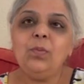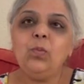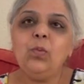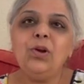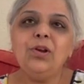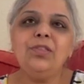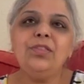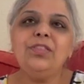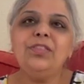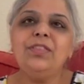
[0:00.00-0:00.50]

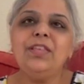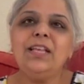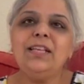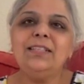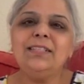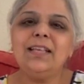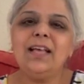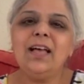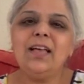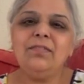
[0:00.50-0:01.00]
One of the
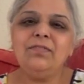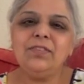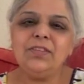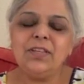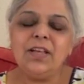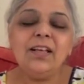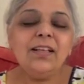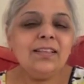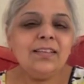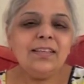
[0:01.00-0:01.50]
things that I've
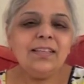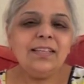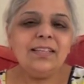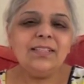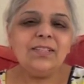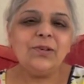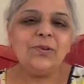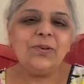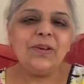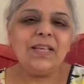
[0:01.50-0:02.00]
done
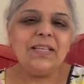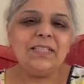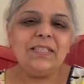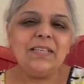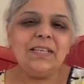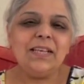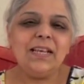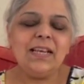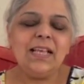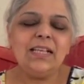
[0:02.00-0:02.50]
is
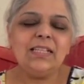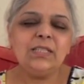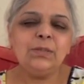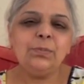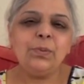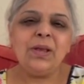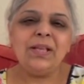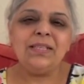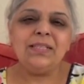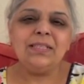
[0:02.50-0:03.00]
created an
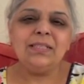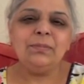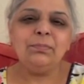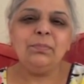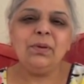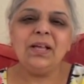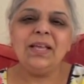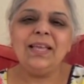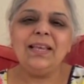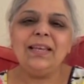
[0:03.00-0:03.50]
express
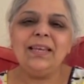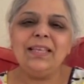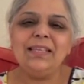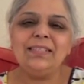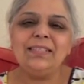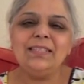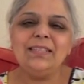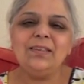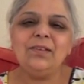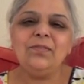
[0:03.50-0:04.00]
bucket
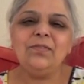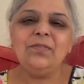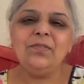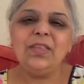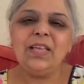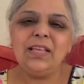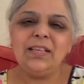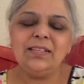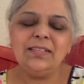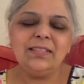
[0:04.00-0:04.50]
list of
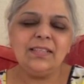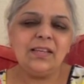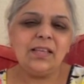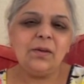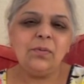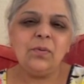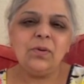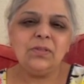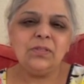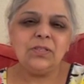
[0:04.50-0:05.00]
things that I
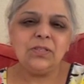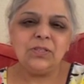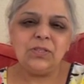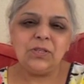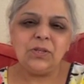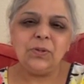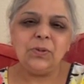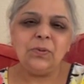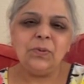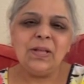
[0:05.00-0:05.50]
want to
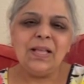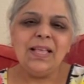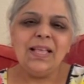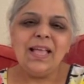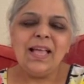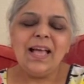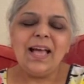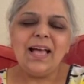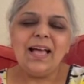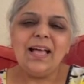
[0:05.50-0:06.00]
do.
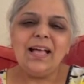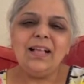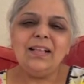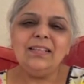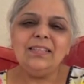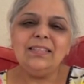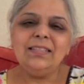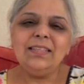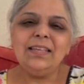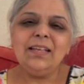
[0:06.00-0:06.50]

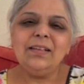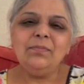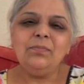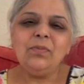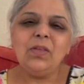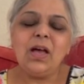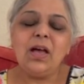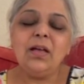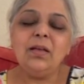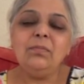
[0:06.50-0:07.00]
And
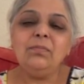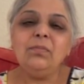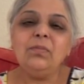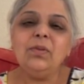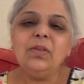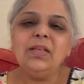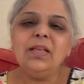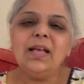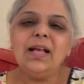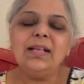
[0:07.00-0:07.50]

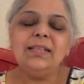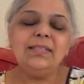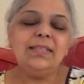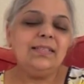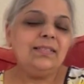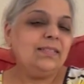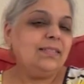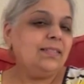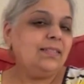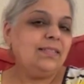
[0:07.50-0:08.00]
as
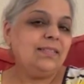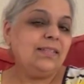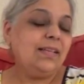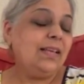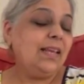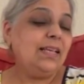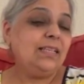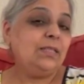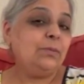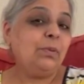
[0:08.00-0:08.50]
it's
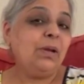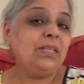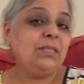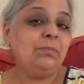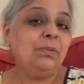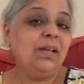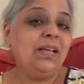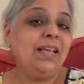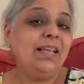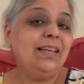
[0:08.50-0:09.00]
an express
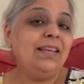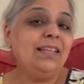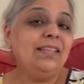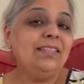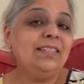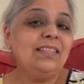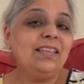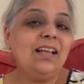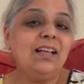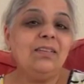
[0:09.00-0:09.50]
bucket
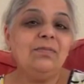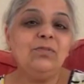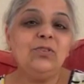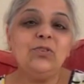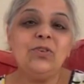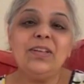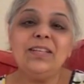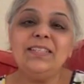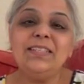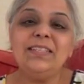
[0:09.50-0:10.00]
list, I'm
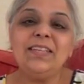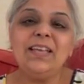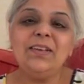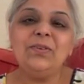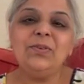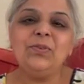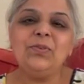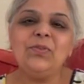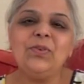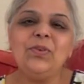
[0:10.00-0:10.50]
trying to
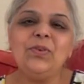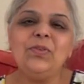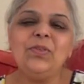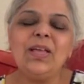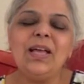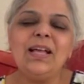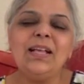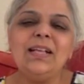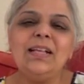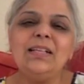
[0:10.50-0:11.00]
go through
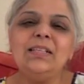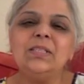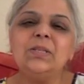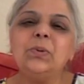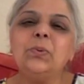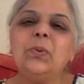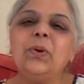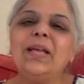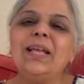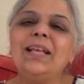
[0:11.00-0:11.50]
that as
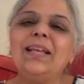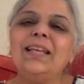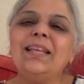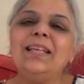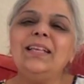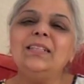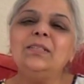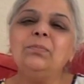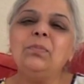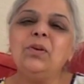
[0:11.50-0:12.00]

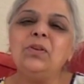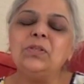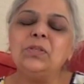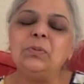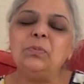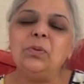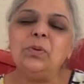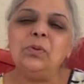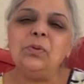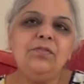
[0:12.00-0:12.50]
quickly as
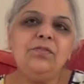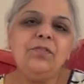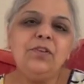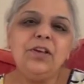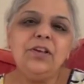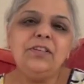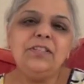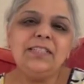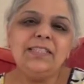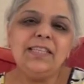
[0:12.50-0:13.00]
possible. The
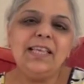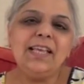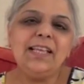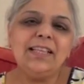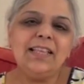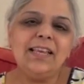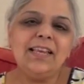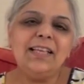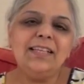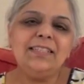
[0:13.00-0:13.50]
first
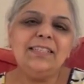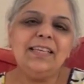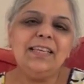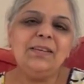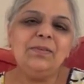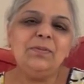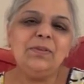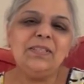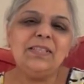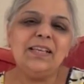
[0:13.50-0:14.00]
thing that I
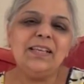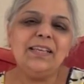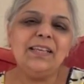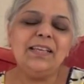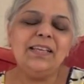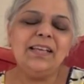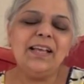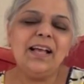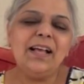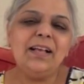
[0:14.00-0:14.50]
did was
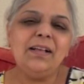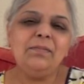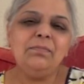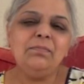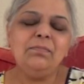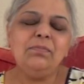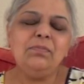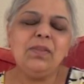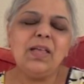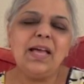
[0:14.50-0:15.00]
I
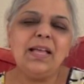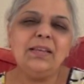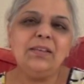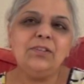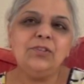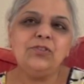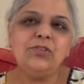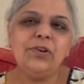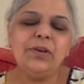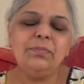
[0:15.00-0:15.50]
had a
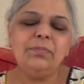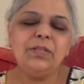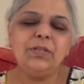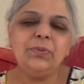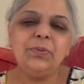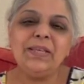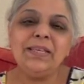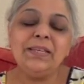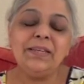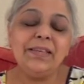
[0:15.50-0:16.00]
trip
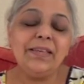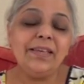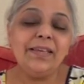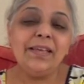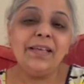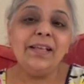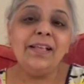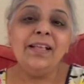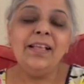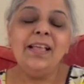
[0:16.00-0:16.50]
to
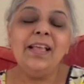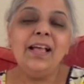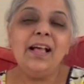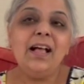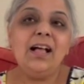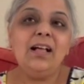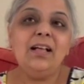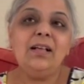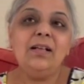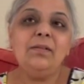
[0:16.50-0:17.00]
India.
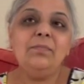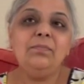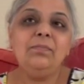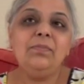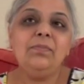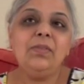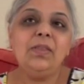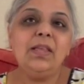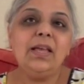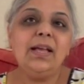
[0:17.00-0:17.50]

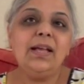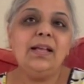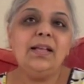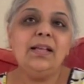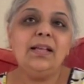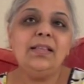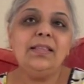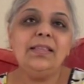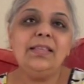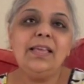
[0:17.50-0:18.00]

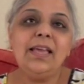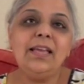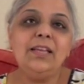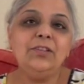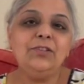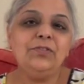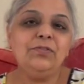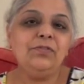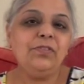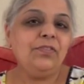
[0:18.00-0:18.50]
At the
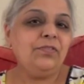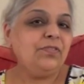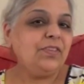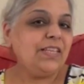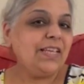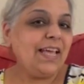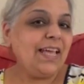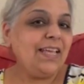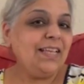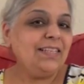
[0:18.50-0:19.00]
age of
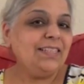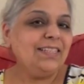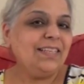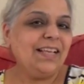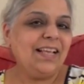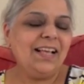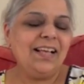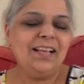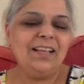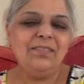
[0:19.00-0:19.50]
58,
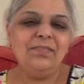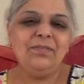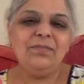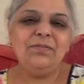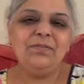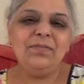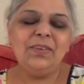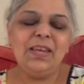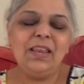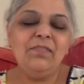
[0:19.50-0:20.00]
I've
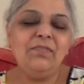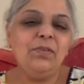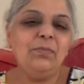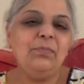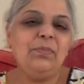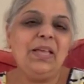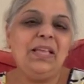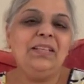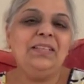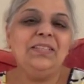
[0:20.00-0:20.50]
never
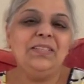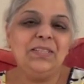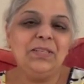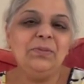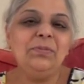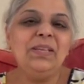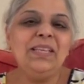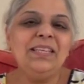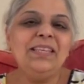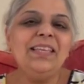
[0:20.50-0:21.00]
been
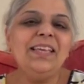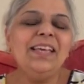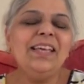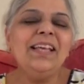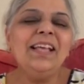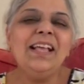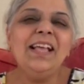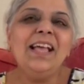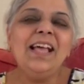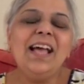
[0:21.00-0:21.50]
to India.
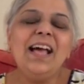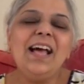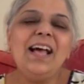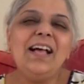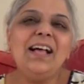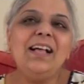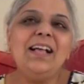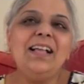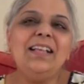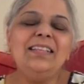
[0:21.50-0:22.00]

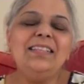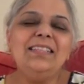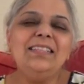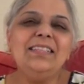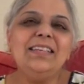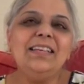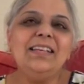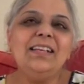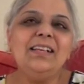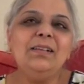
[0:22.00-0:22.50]

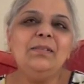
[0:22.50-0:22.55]
And